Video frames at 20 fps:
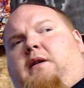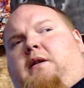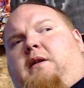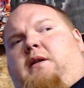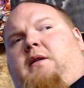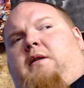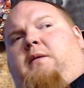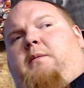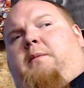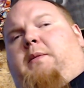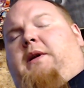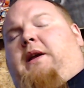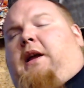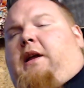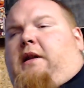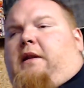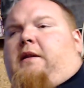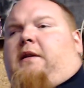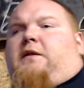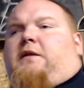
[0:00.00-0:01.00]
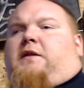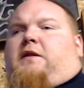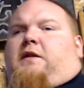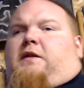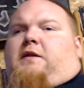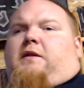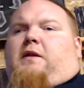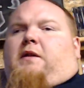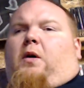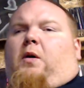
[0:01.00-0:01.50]
But yet there's this
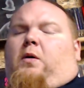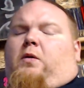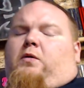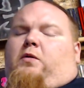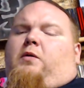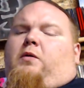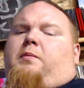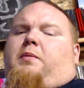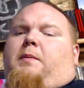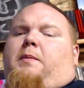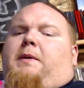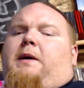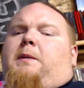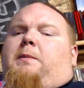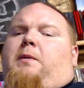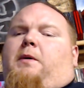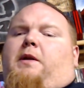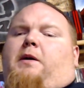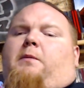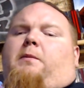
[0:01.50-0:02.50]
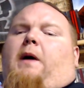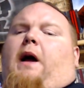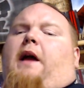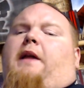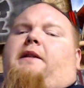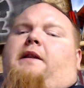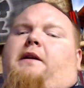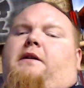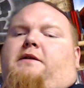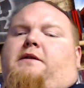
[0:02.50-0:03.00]
whole group of people that ride
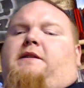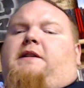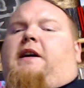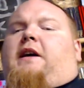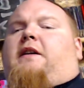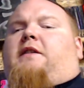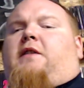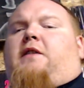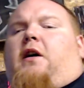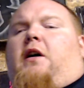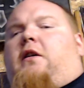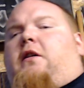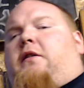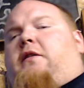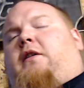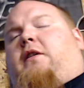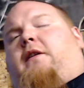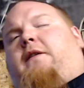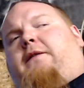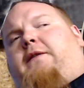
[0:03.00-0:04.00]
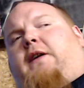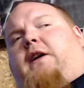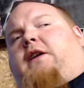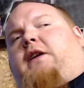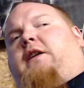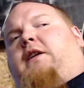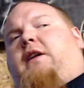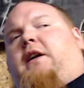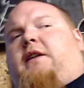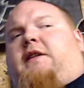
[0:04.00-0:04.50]
their dicks harder than their fucking
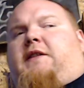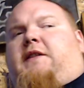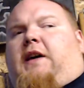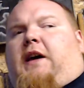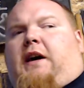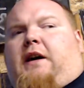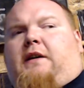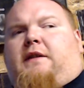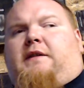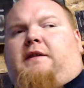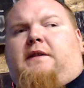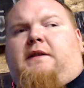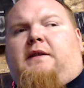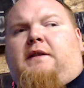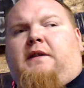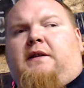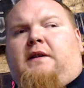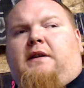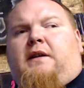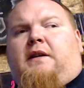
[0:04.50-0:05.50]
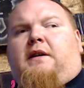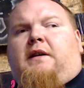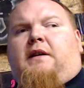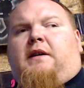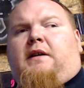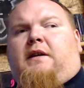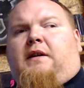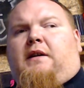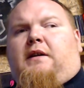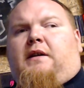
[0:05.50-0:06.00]
nutsacks.
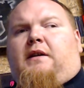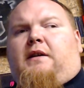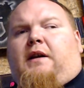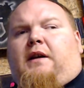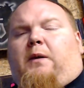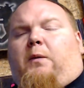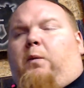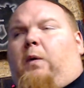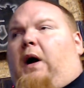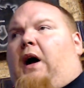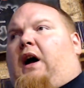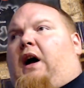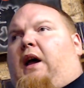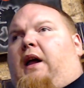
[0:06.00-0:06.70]
Like, why?